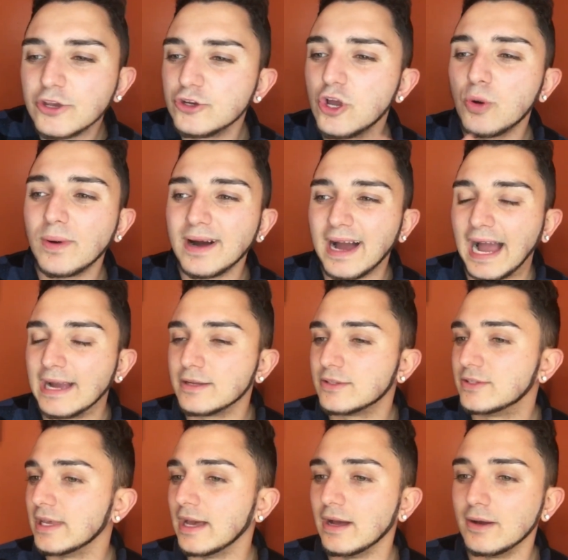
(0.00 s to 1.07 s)
you know what I,
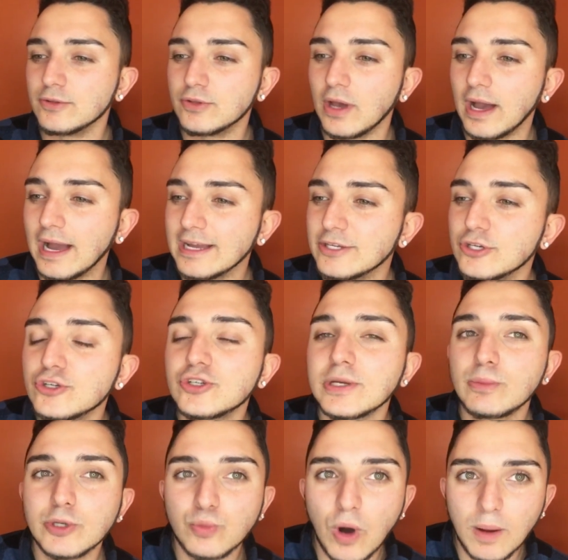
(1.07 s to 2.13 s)
I
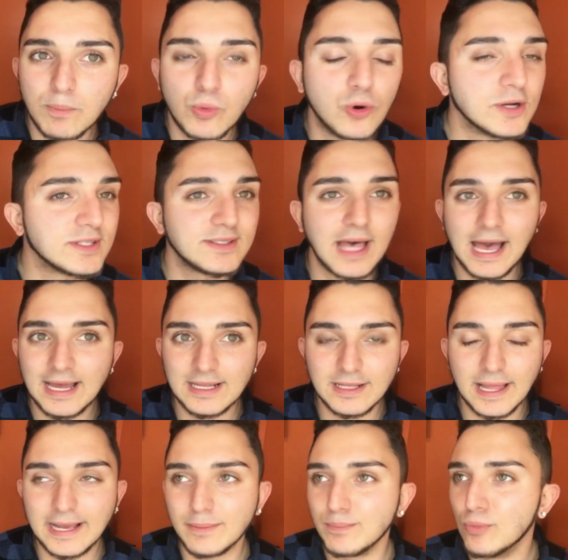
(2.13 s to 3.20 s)
usually would want more
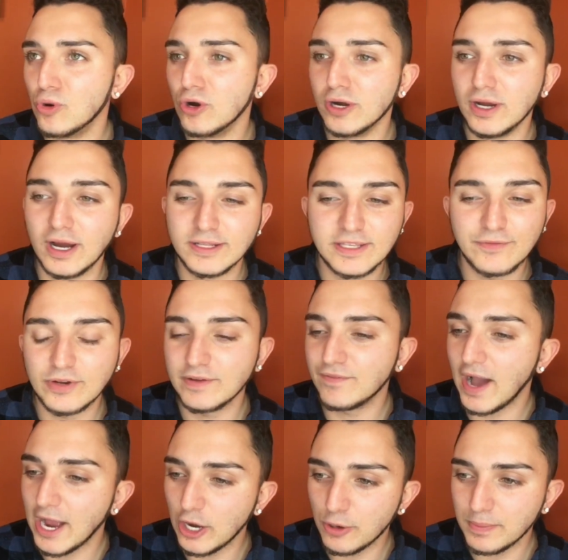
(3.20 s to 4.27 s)
set like more a different
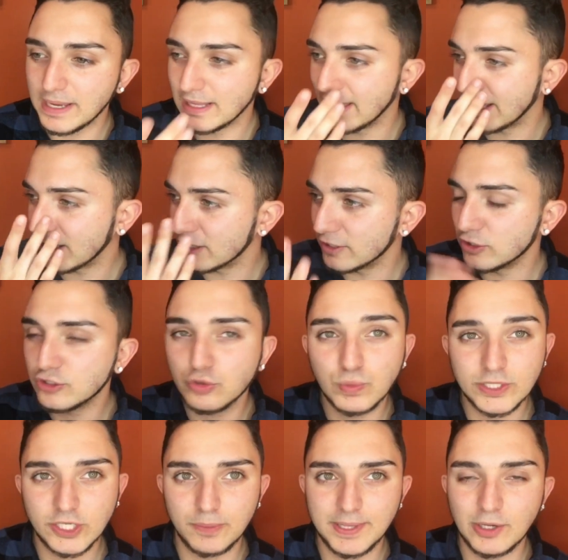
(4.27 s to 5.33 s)
environment like a little
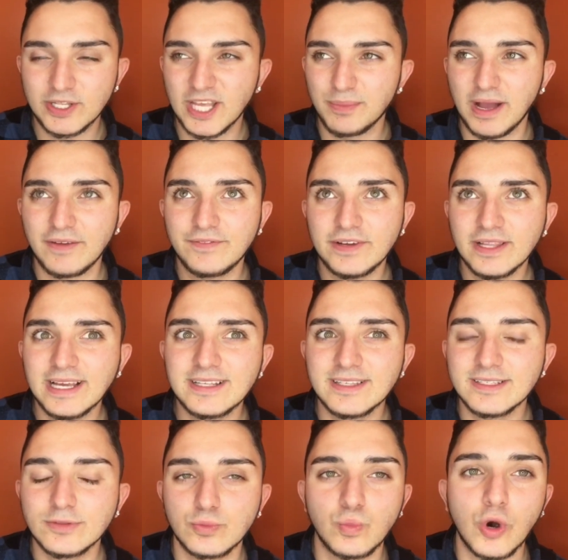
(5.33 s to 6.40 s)
switch up here and there but i feel like
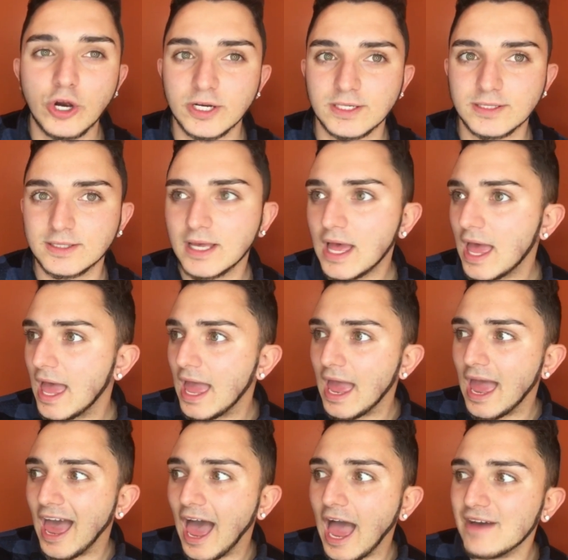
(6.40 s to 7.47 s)
this worked
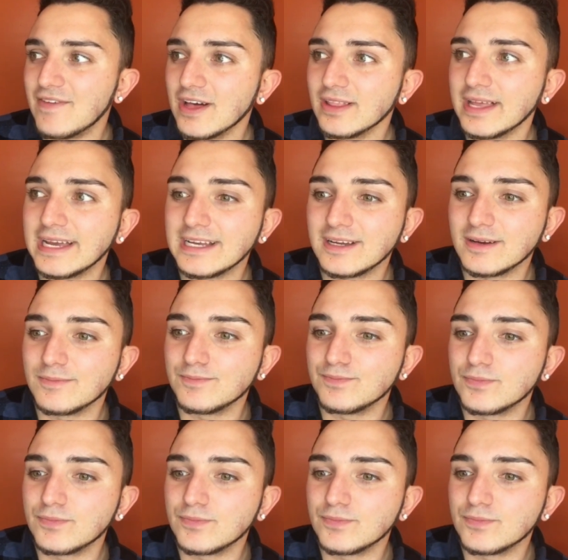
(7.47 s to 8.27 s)
i felt like